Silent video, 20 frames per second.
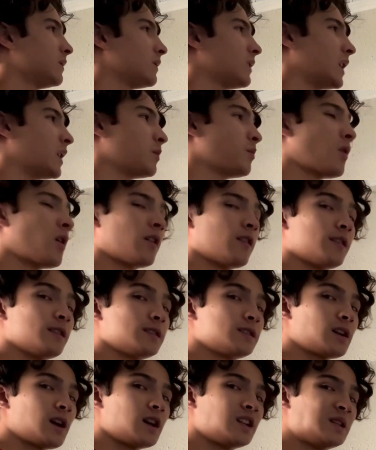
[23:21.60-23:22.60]
like part of the
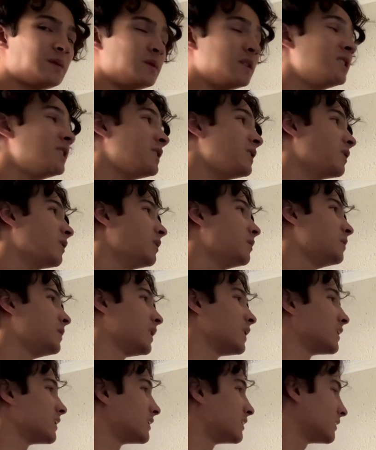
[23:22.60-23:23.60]
sky to be teal,
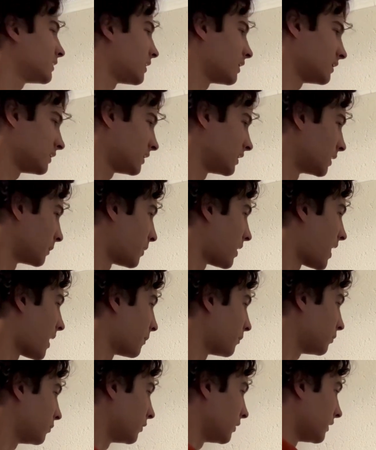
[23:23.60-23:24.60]
because it's gonna
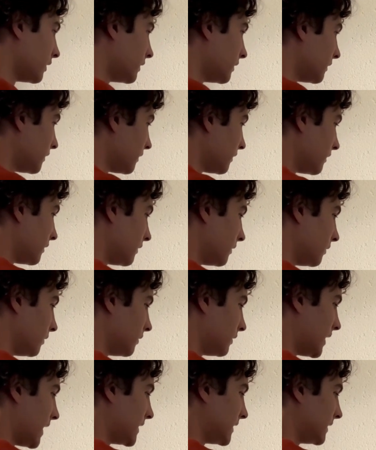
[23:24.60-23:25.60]
pop really
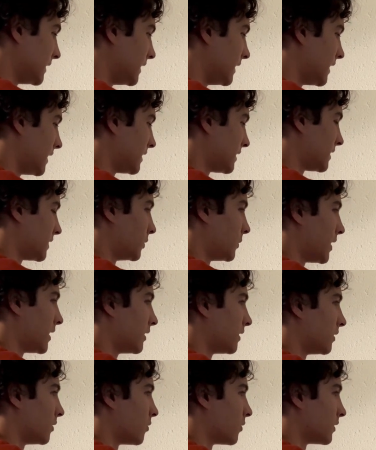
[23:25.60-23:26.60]
nicely against the red
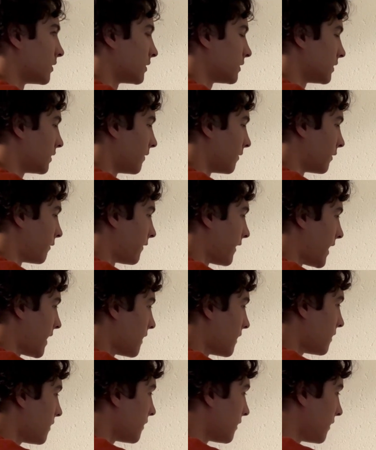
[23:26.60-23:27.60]
and the orange of the
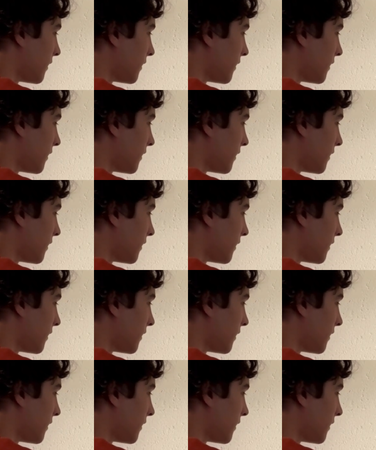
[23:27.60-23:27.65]
fire.